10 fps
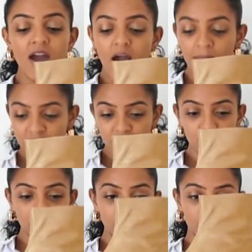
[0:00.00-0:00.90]
I mean, this
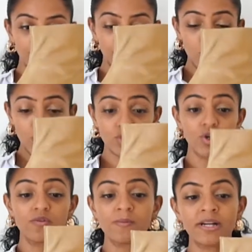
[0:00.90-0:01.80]

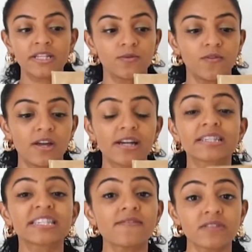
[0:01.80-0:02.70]
also reminds me of like the
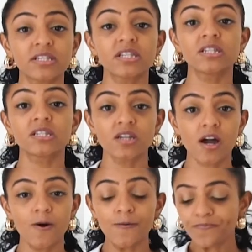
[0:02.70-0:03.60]
70s
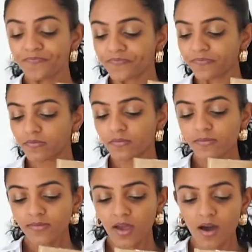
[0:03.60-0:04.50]
style,
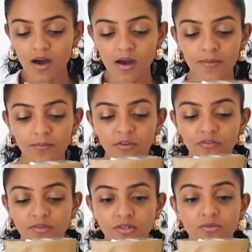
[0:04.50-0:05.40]

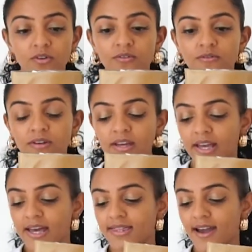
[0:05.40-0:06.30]
with sort of
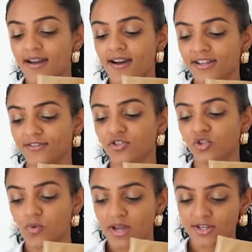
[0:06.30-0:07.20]
that kind of
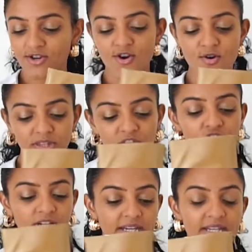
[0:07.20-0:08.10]
square toe and the
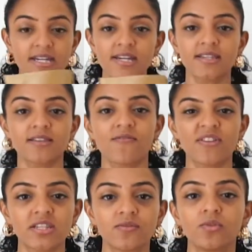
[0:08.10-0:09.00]
chunkiness and
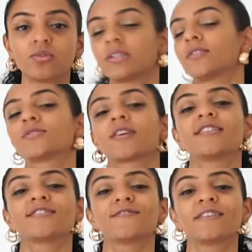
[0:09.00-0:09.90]
festivals and those
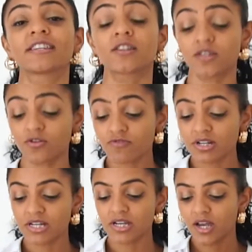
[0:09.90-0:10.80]
kinds of things. So it's a
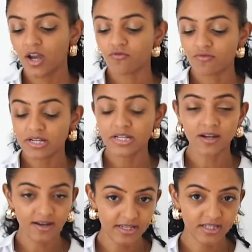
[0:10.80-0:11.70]
really, really
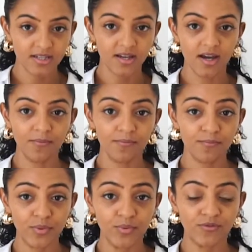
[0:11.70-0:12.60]
nice
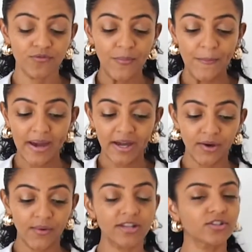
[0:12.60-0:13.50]
boot from
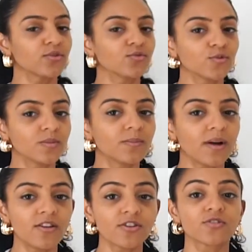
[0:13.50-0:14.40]
Mango. I don't normally
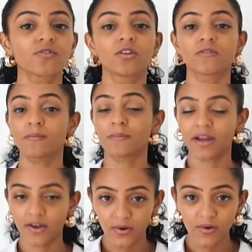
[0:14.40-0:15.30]
buy lots of clothes from
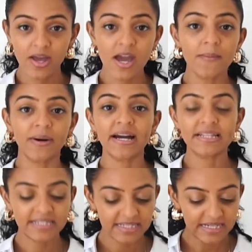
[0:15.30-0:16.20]
Mango, but I
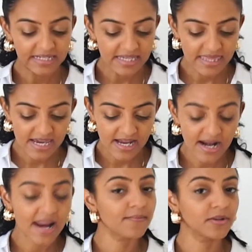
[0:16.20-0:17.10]
did think,
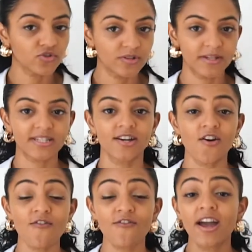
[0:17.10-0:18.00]
let me treat
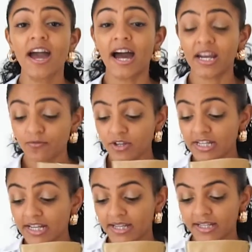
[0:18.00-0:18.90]
myself. And I'm really
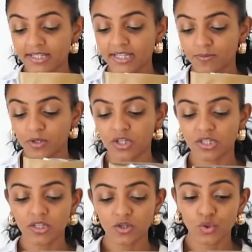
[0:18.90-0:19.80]
glad I did, because
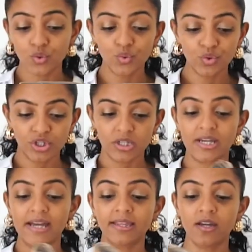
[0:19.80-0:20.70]
these are gorgeous
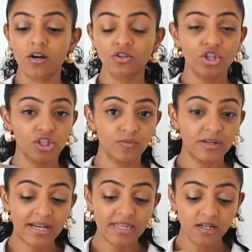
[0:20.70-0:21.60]
and they are
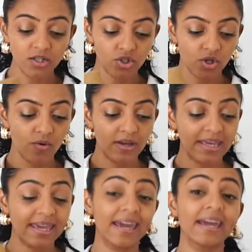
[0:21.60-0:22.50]
genuine leather. So
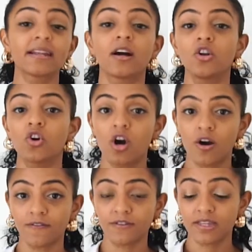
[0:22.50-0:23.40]
again, I look
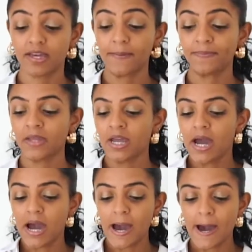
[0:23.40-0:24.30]
after them,
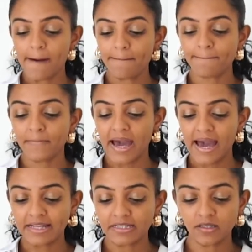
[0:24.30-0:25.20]

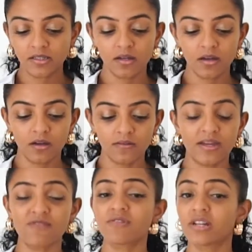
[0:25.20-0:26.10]
and
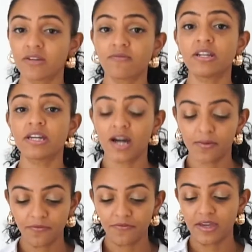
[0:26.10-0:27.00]
they're really, really
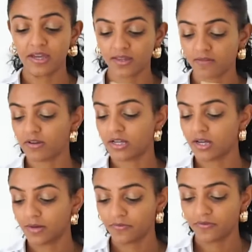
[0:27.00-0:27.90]
comfy. They're really
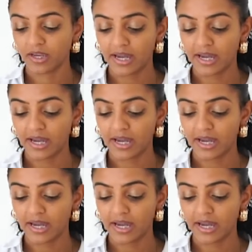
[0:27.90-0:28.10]
comfy.